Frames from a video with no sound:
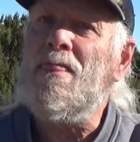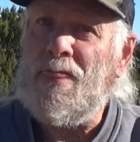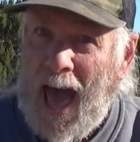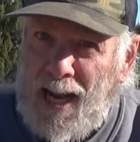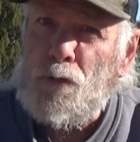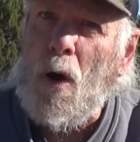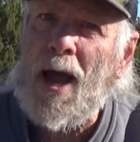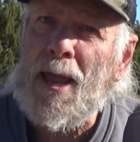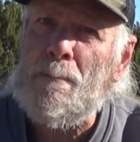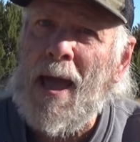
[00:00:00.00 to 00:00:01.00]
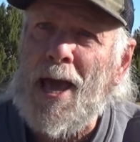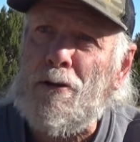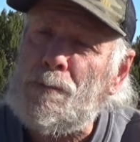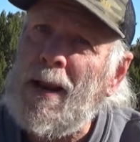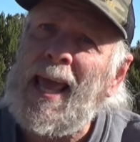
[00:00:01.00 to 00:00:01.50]
That's why it
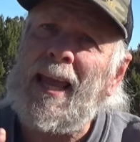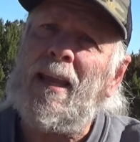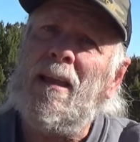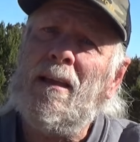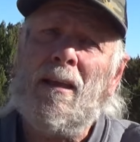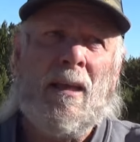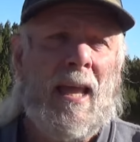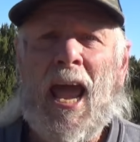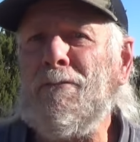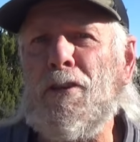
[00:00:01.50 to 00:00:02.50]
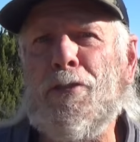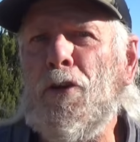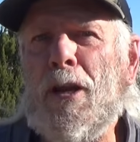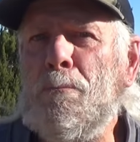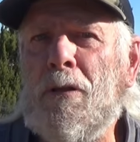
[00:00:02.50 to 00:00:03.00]
matters. But hey, after
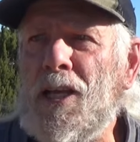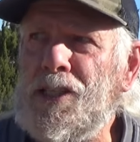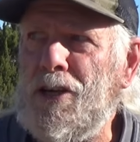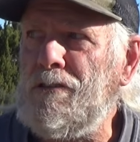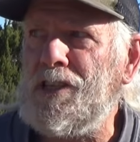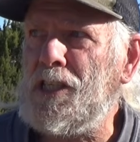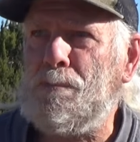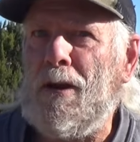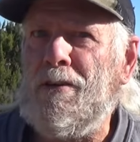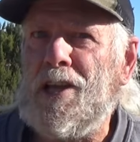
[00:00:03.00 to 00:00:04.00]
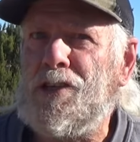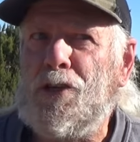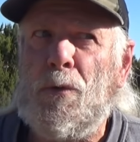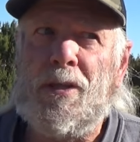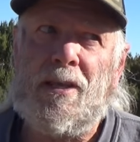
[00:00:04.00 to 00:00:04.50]
30 plus years experience
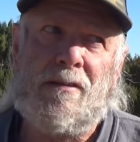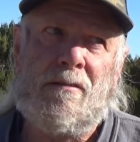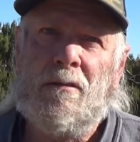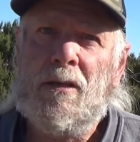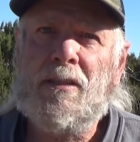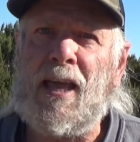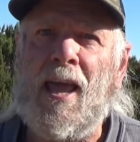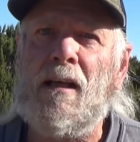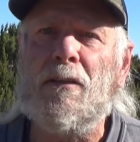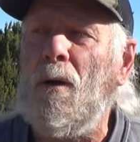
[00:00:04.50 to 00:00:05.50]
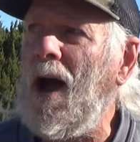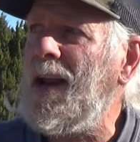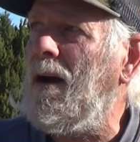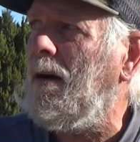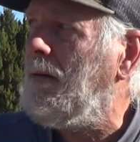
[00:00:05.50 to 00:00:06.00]
doing this, what the hell do I
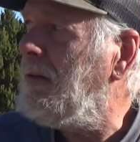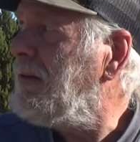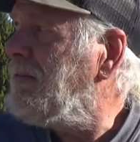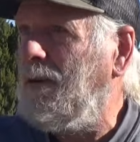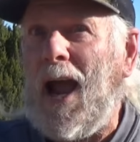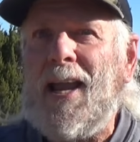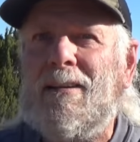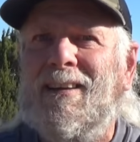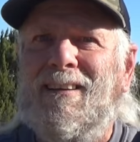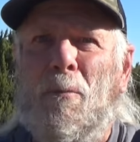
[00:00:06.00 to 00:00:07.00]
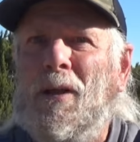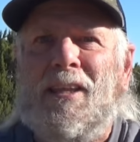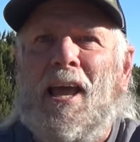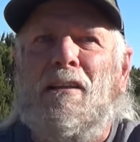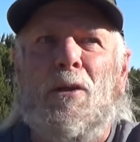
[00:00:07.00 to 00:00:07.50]
know, right? What
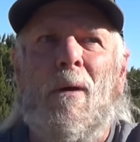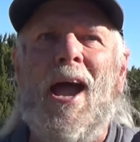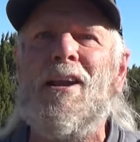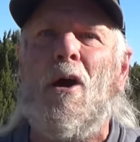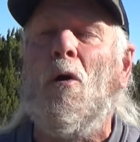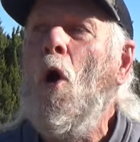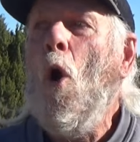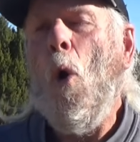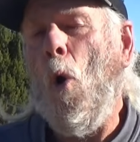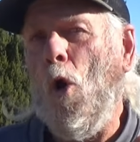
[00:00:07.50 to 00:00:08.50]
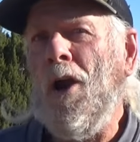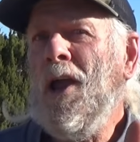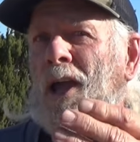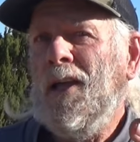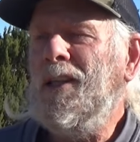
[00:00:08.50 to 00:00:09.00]
the hell do I know? Or
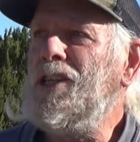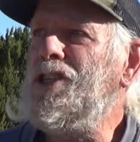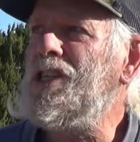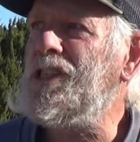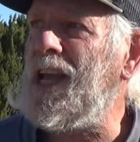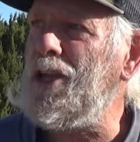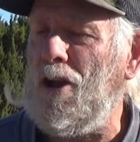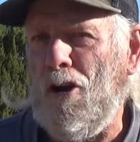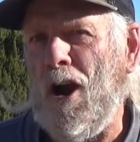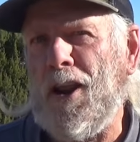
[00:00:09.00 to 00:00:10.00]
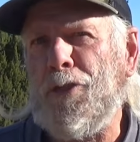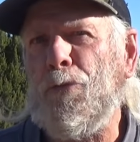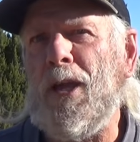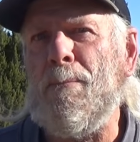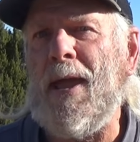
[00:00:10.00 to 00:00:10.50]
let's just say you're on a
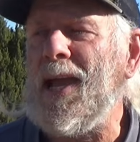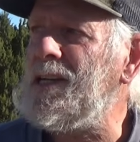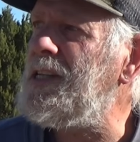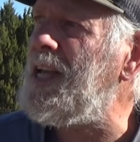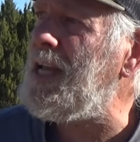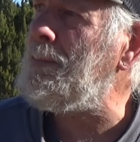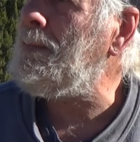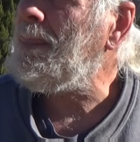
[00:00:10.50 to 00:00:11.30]
3-man team